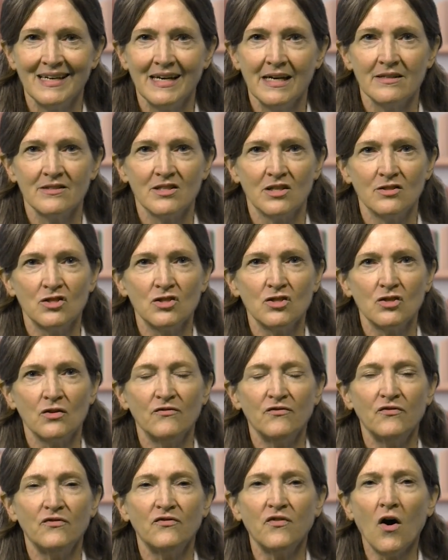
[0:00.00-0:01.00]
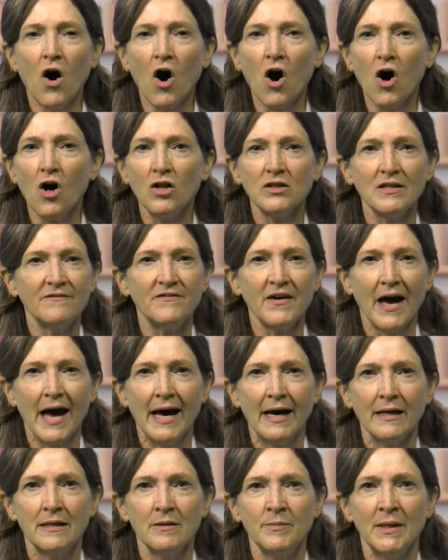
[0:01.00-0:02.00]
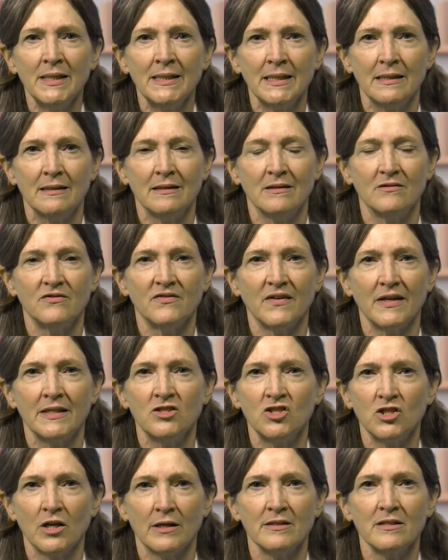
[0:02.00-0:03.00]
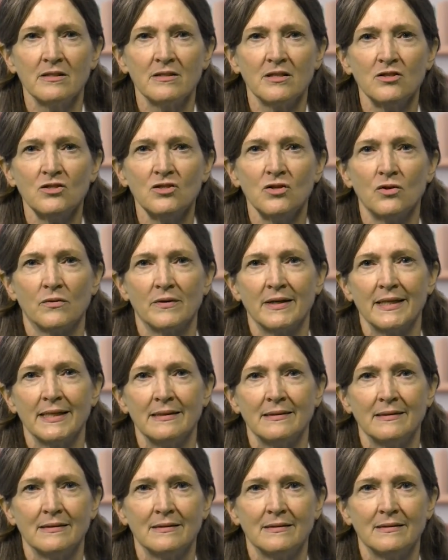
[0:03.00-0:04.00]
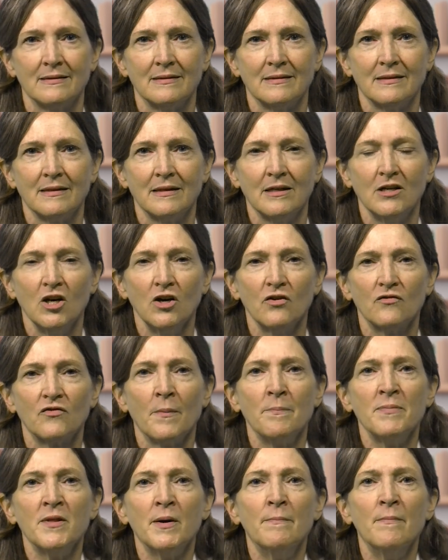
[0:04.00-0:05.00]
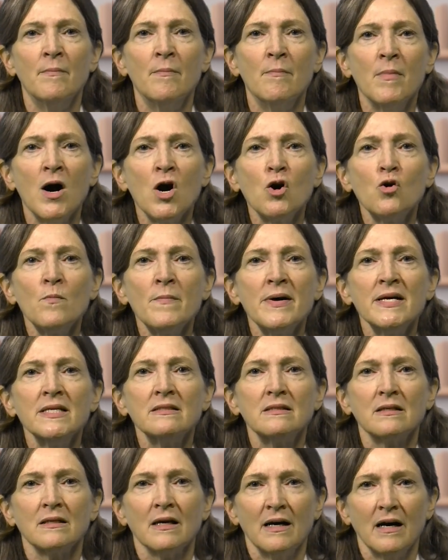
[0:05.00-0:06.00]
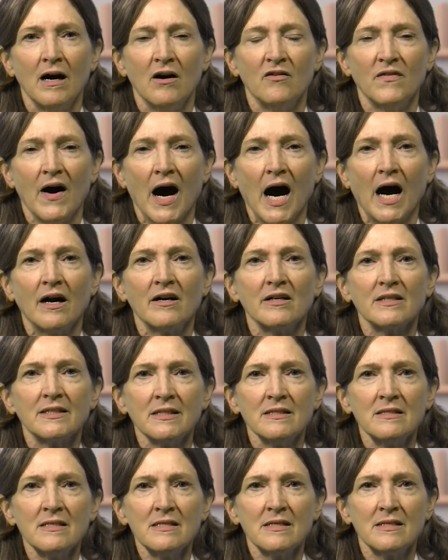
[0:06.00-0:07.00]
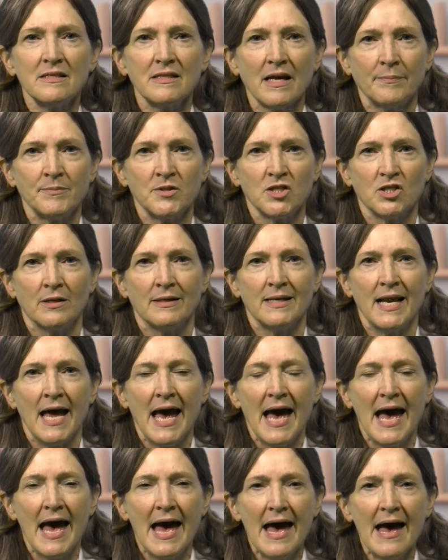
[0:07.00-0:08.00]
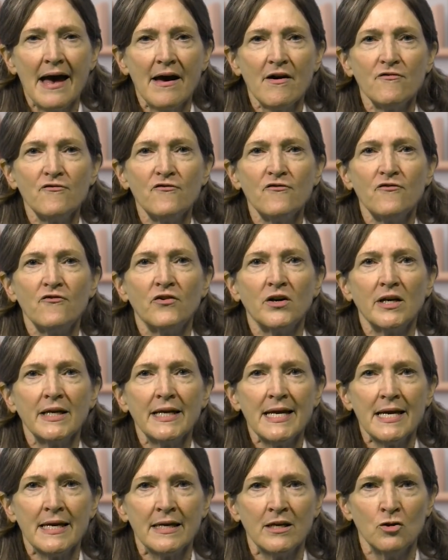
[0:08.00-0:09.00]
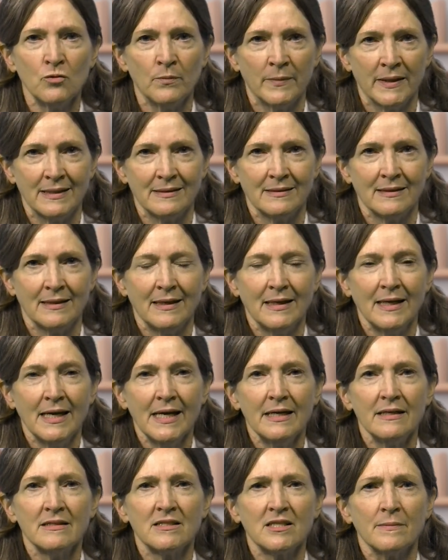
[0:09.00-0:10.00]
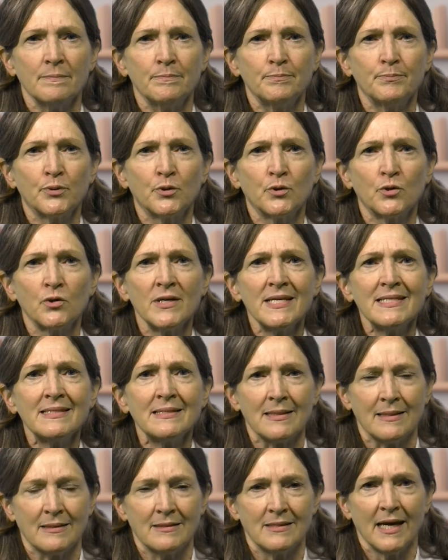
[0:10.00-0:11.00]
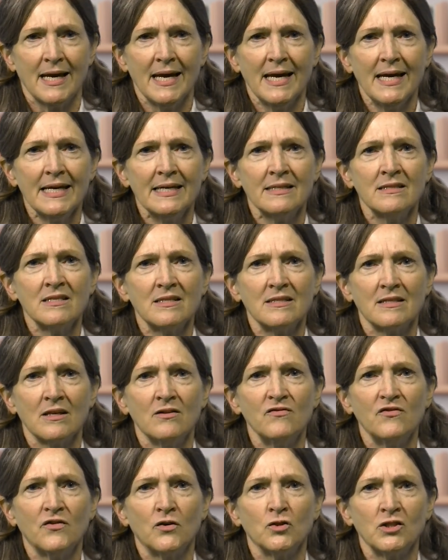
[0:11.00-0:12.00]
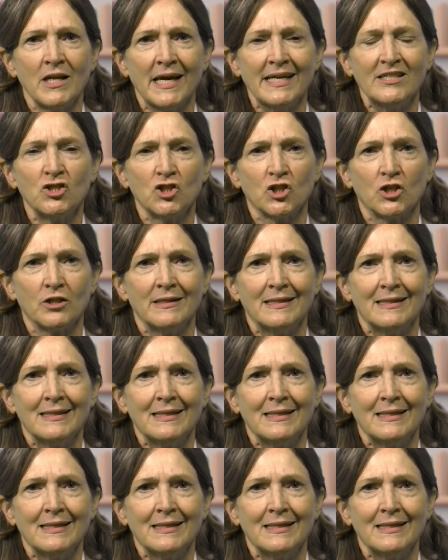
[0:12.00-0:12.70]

Since the fall of Adam and Eve in Genesis 3, from the moment of our conception, every human is imprisoned in sinful nature.